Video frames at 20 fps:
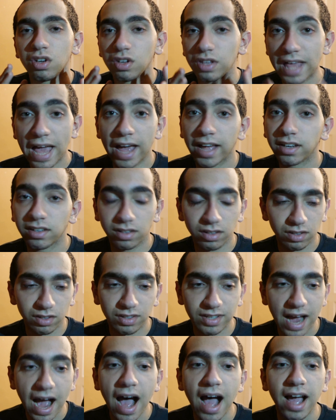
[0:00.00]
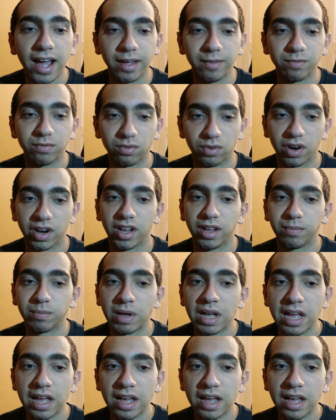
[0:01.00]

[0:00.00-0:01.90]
that time frame,